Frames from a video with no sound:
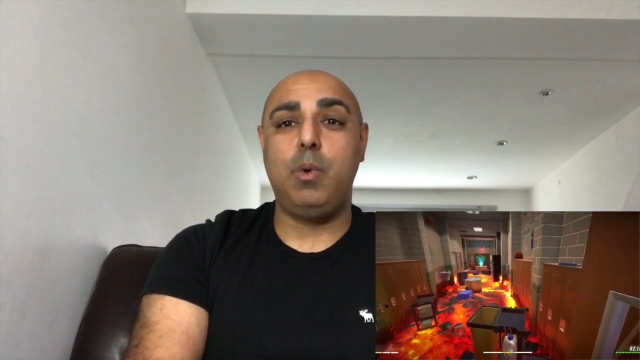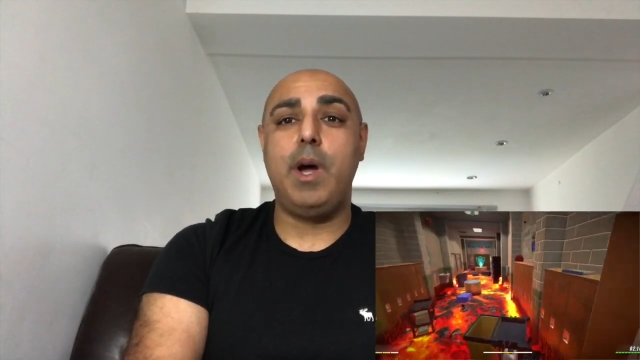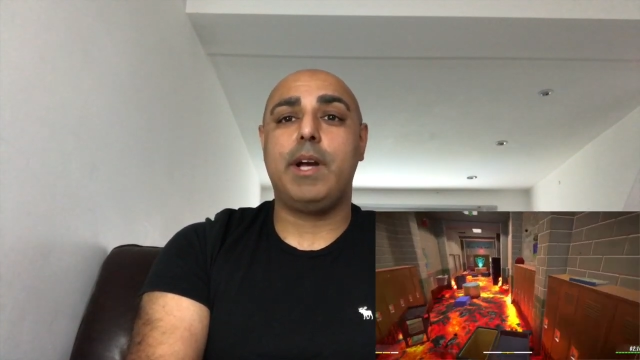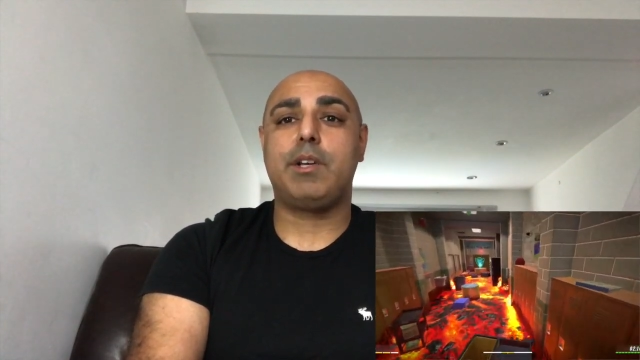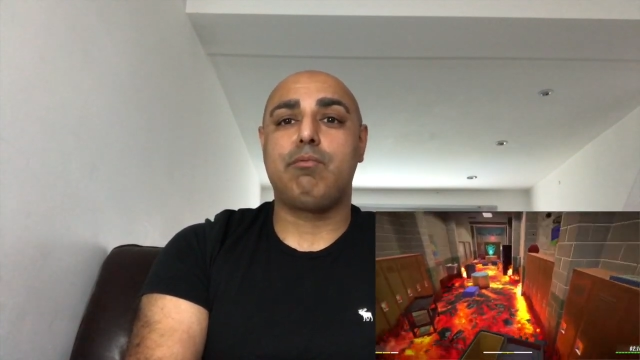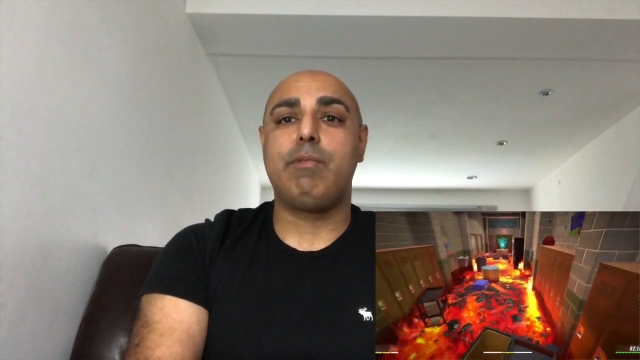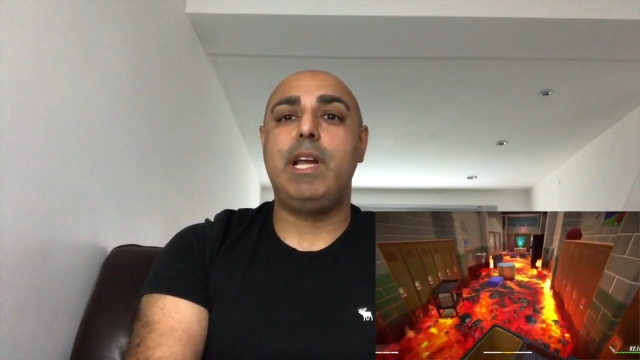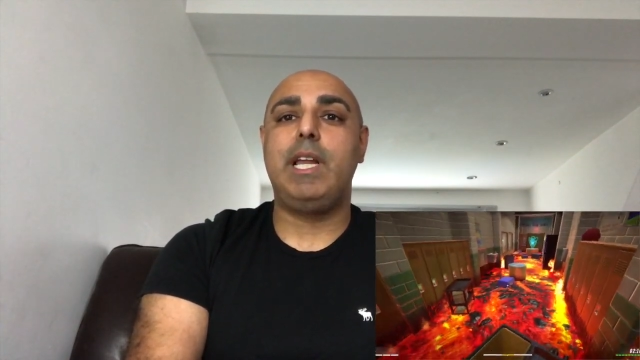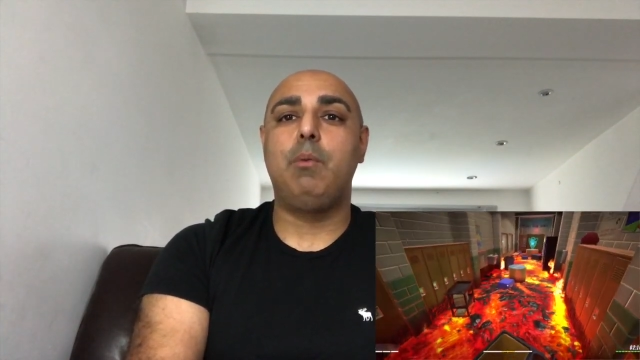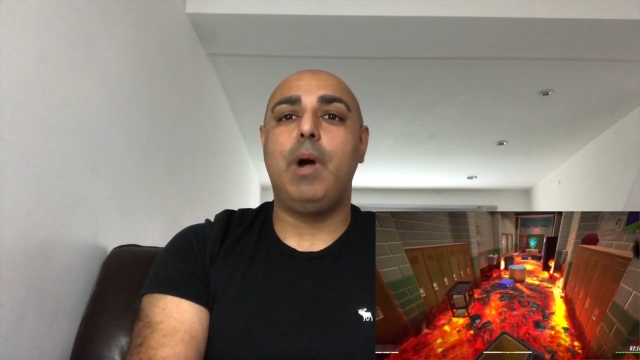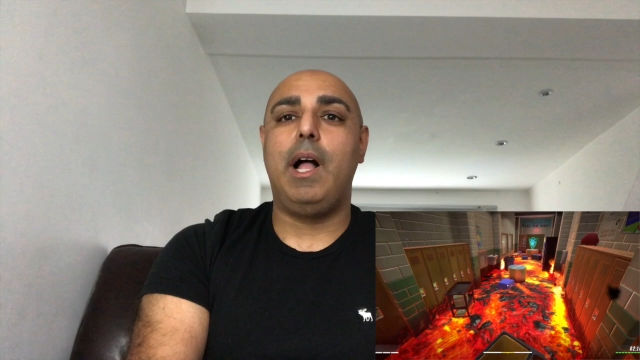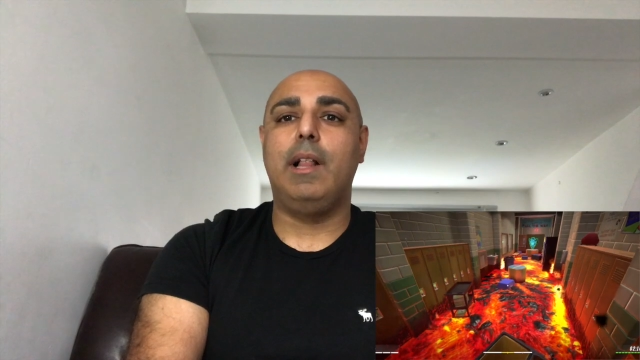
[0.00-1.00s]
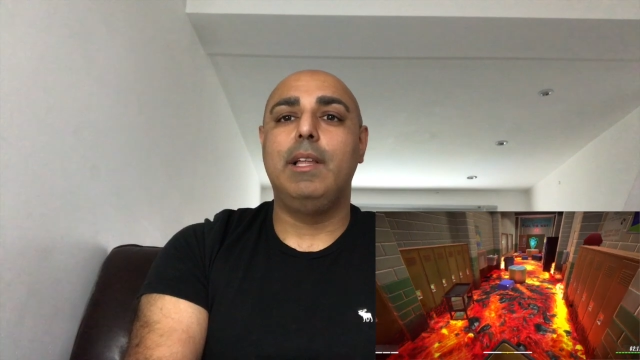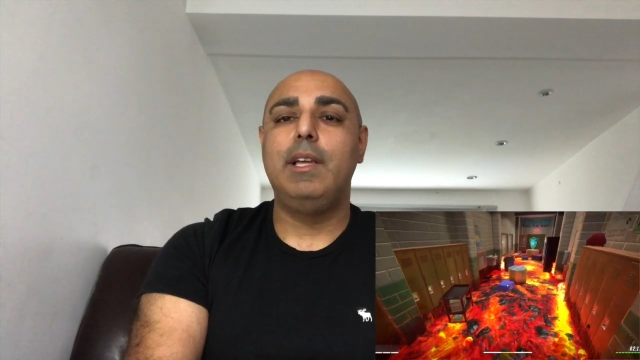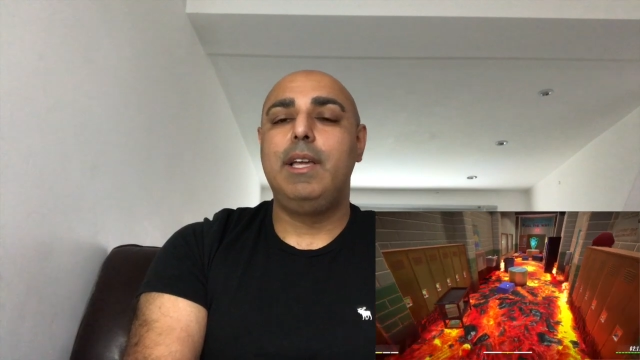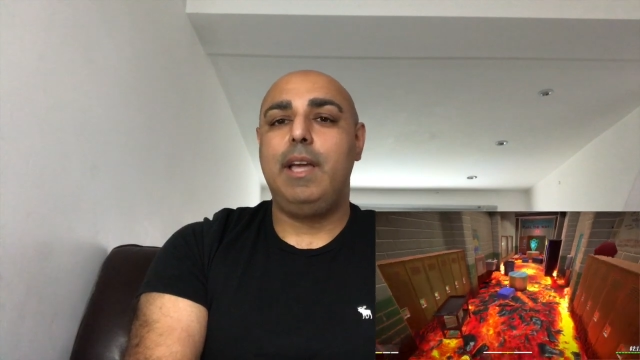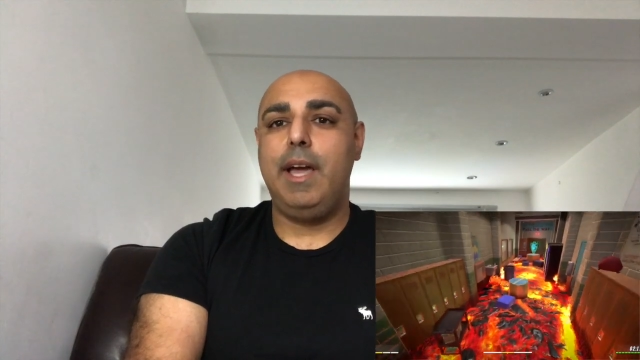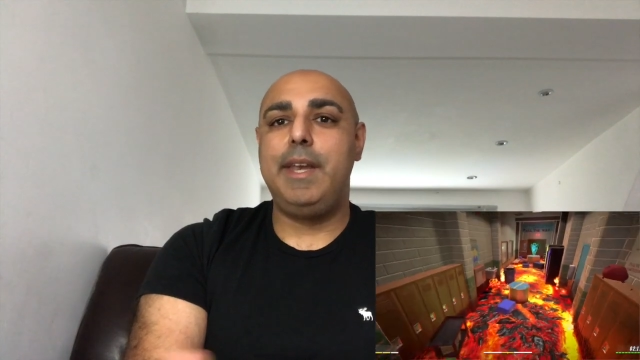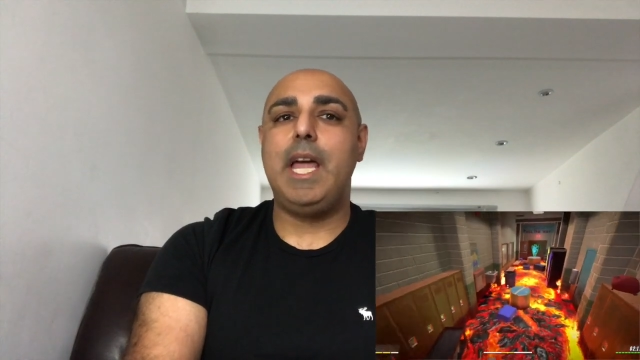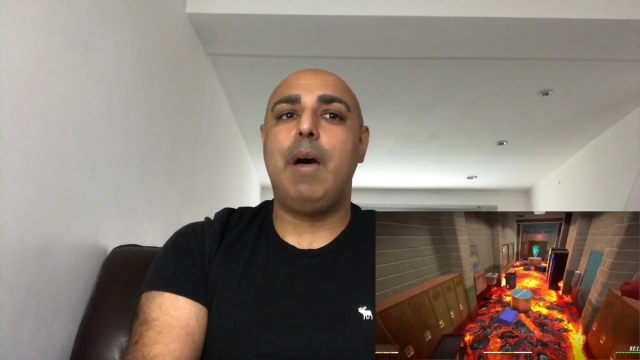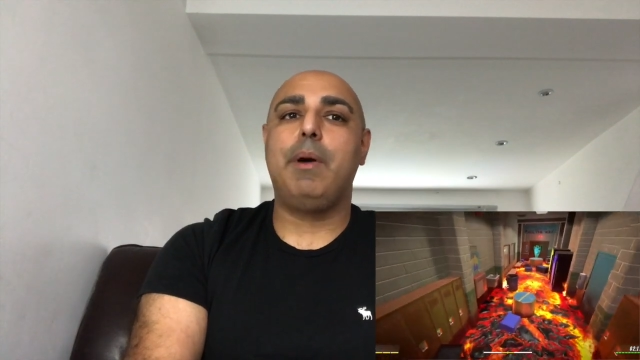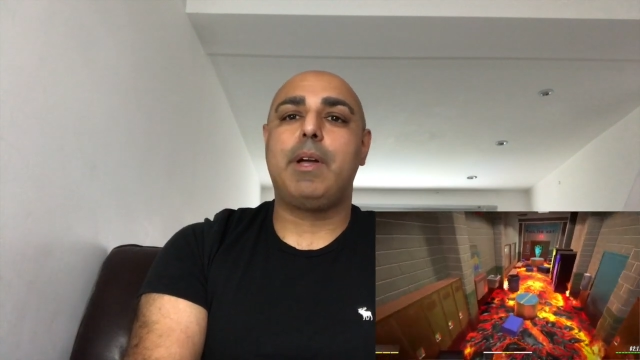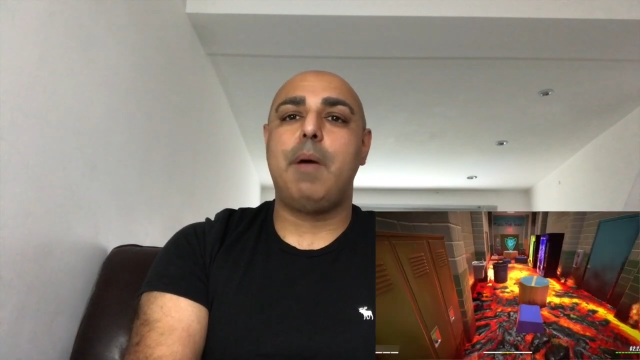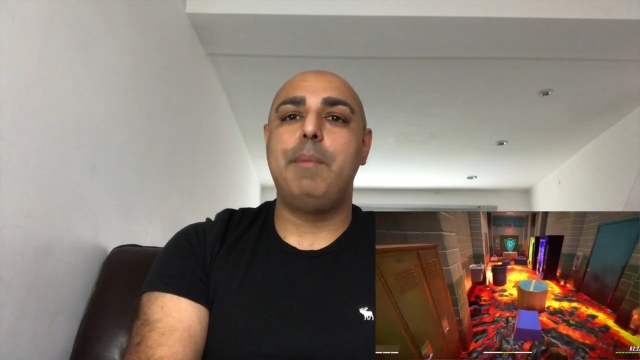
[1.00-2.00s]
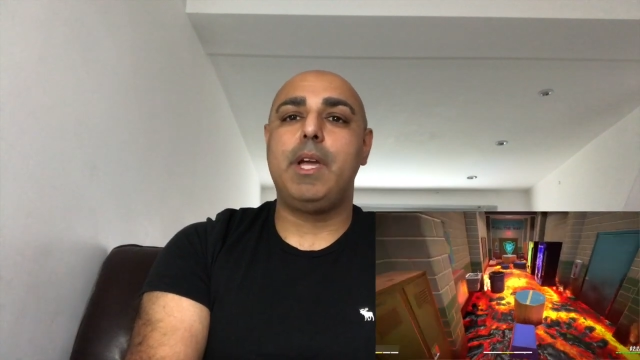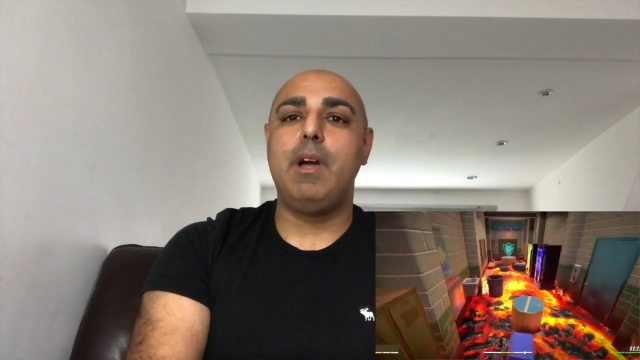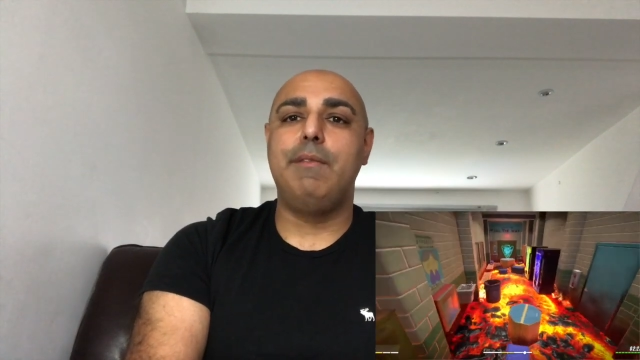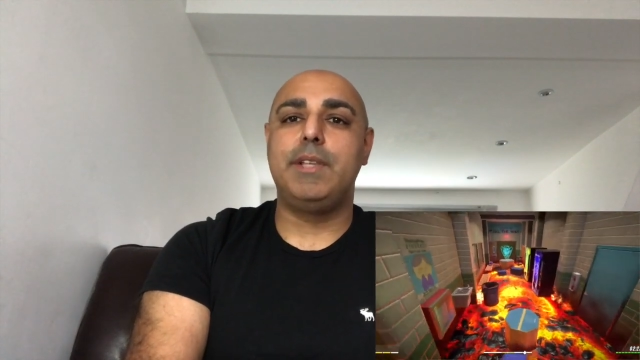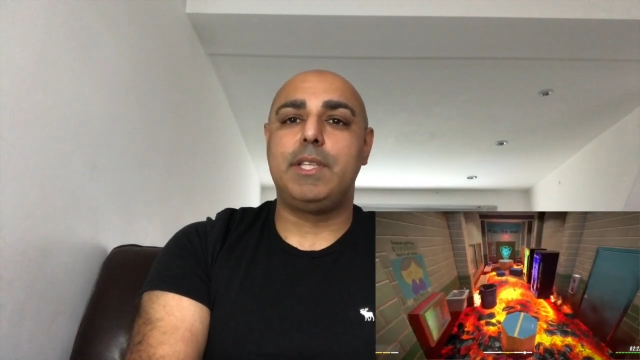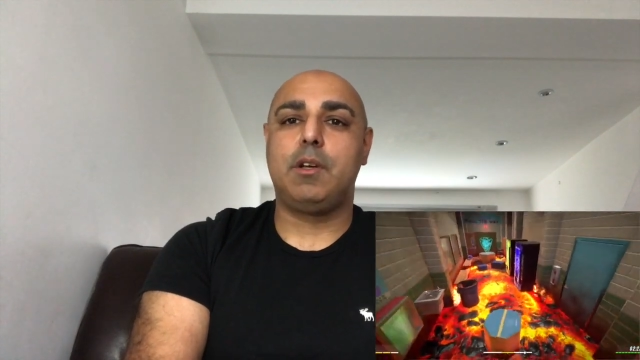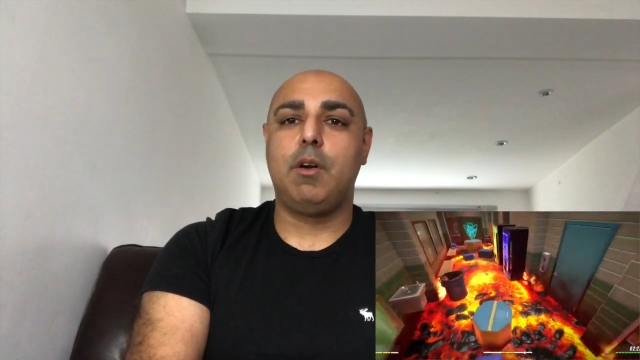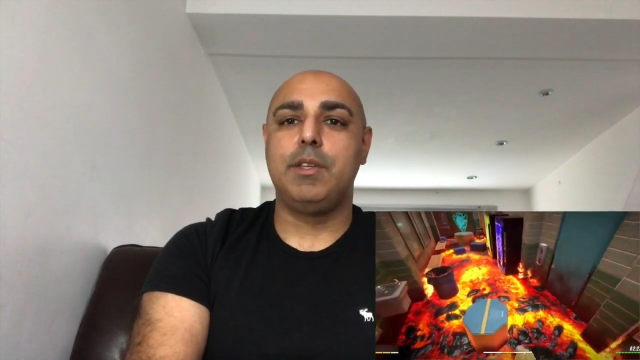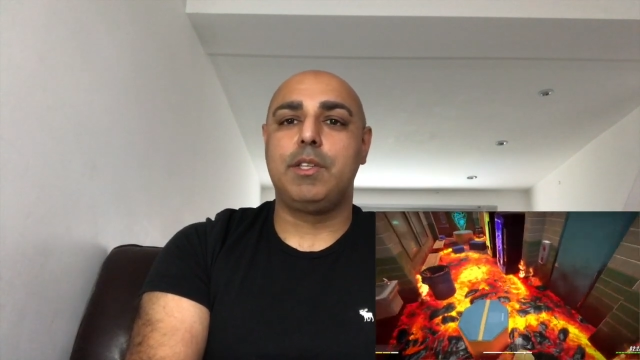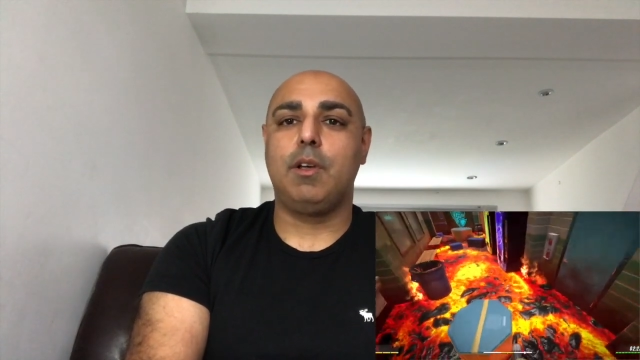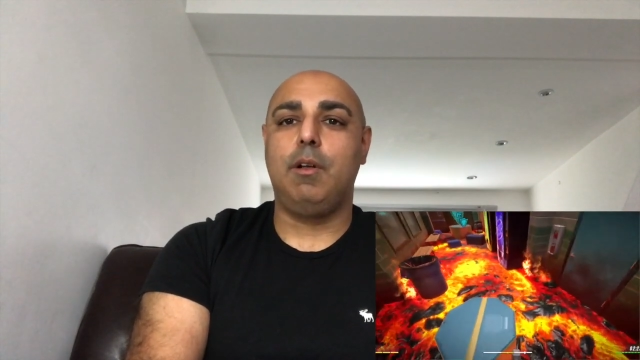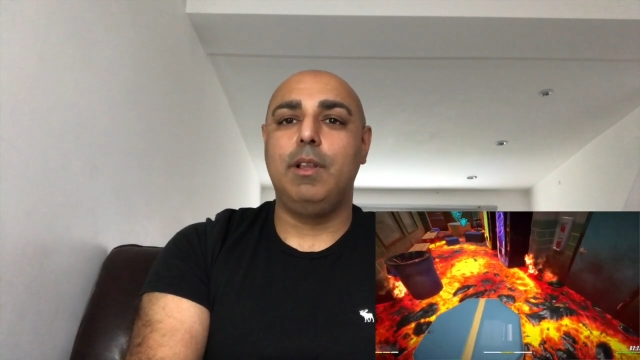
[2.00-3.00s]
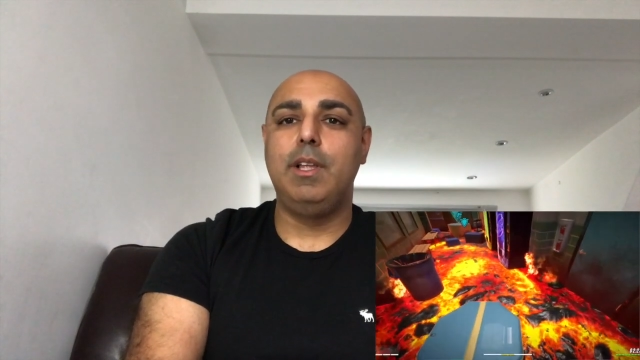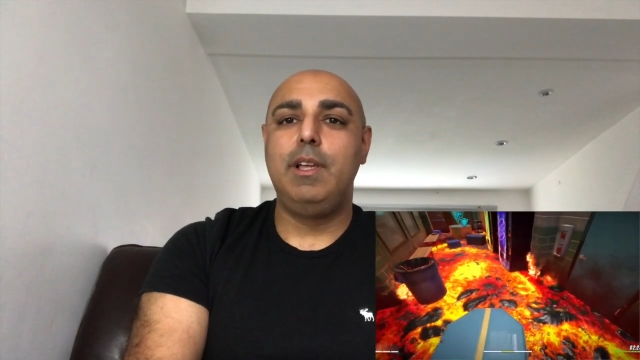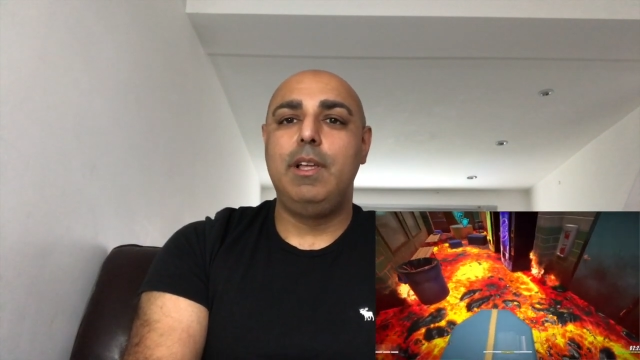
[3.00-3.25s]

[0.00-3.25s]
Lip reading: worked really well, and now are coming over to console.